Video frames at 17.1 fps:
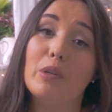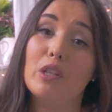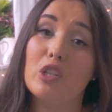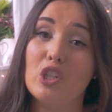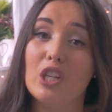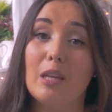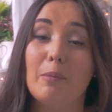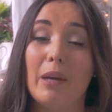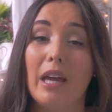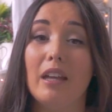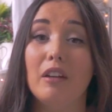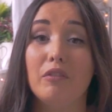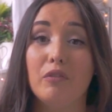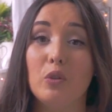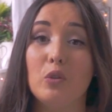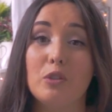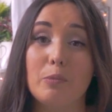cheap and
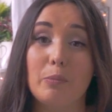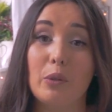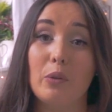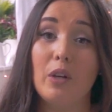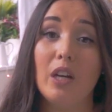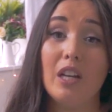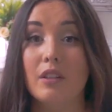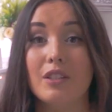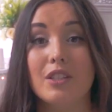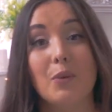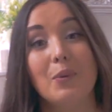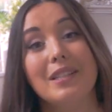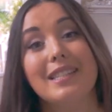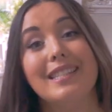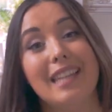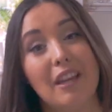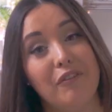affordable, so
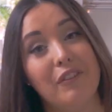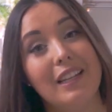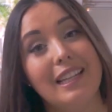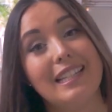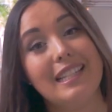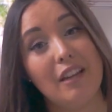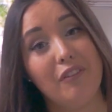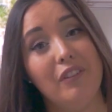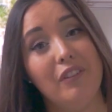it's definitely